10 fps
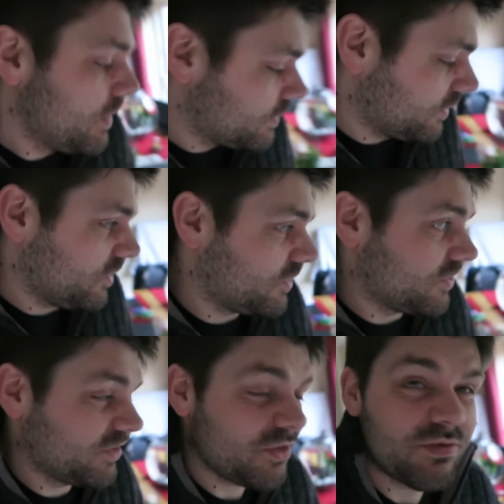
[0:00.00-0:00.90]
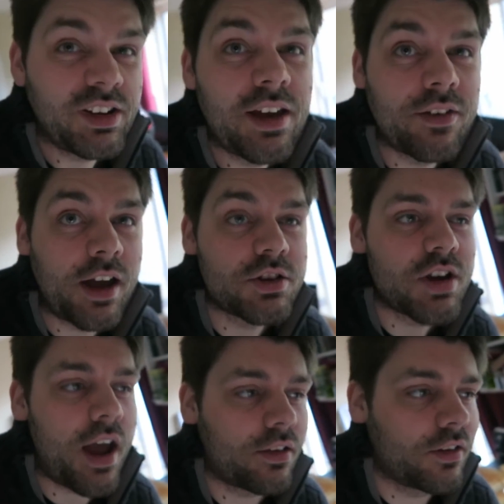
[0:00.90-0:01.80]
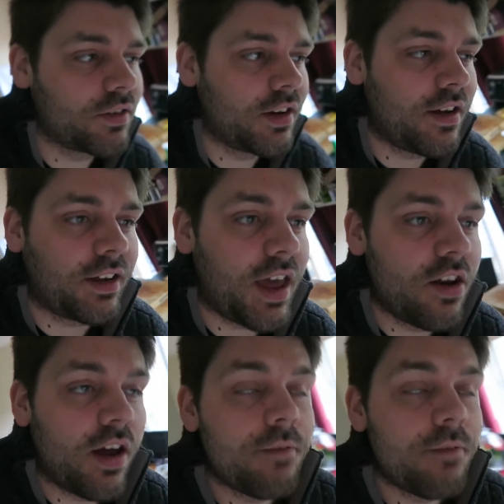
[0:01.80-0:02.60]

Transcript: So it just doesn't really ever get checked because I get